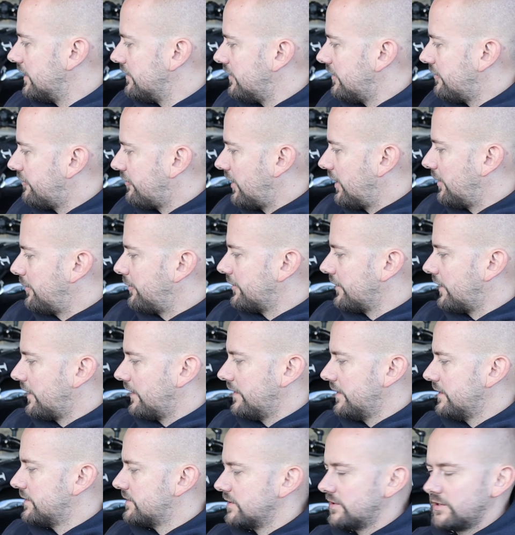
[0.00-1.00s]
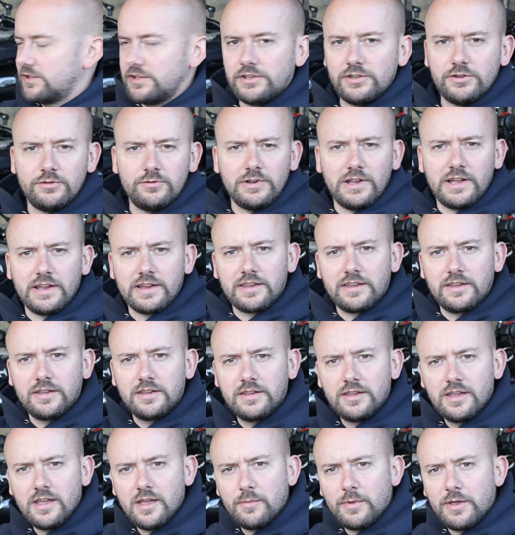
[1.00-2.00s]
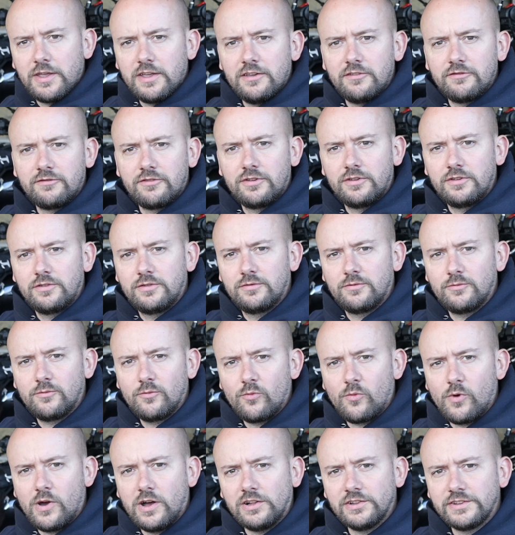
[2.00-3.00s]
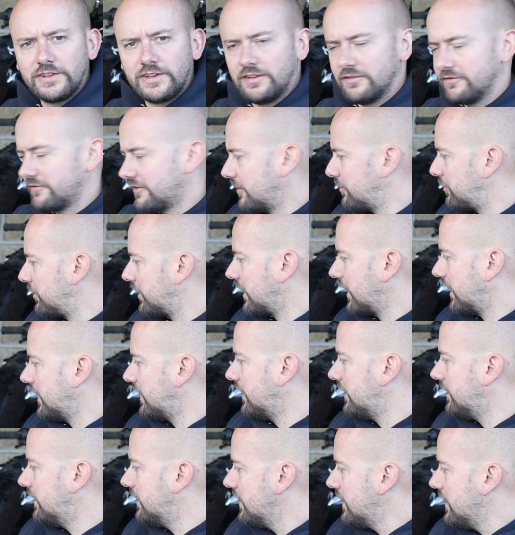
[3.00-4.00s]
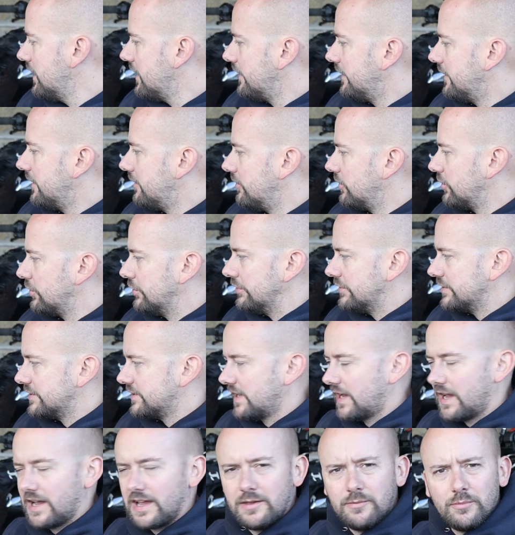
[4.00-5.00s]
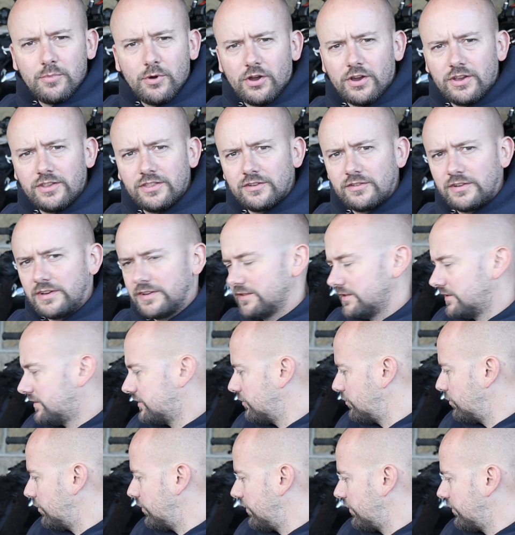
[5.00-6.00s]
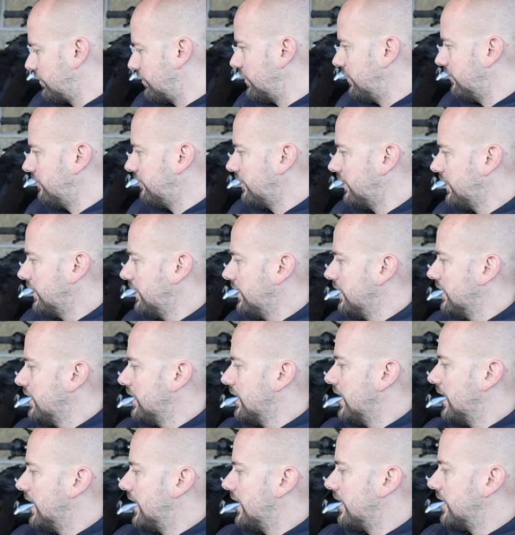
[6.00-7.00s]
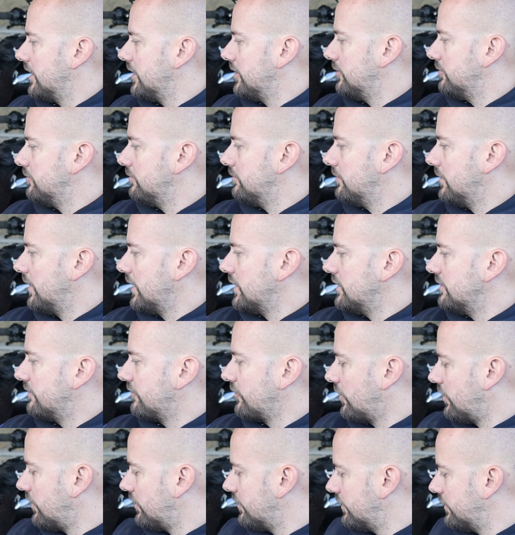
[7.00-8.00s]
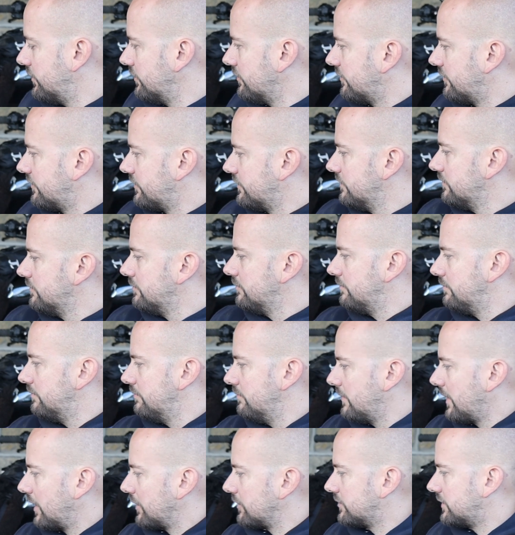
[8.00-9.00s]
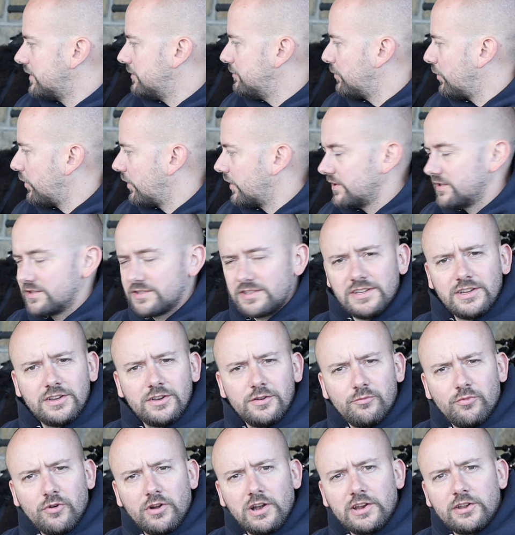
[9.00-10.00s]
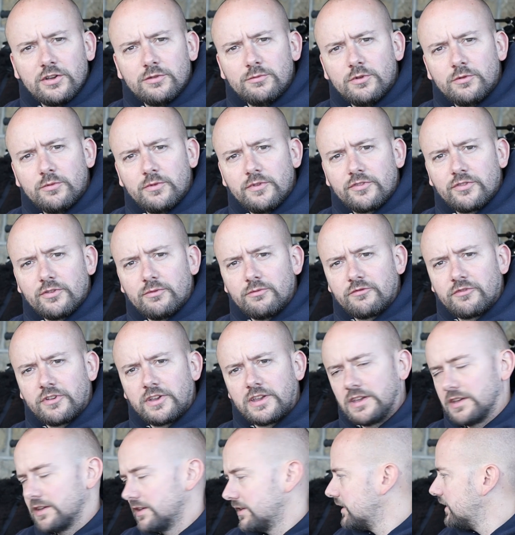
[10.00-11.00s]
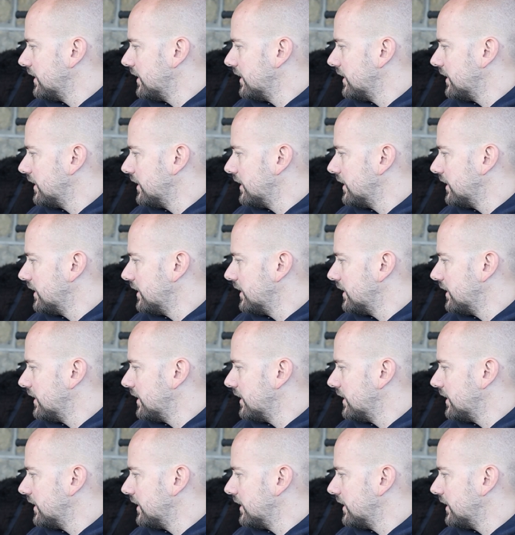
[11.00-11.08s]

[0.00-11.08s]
GIVI frames like this and you do like a bit of welding and fabricating, they're a good starting point. They're easy to work with, and you've got enough mounting points that you could probably come up with something.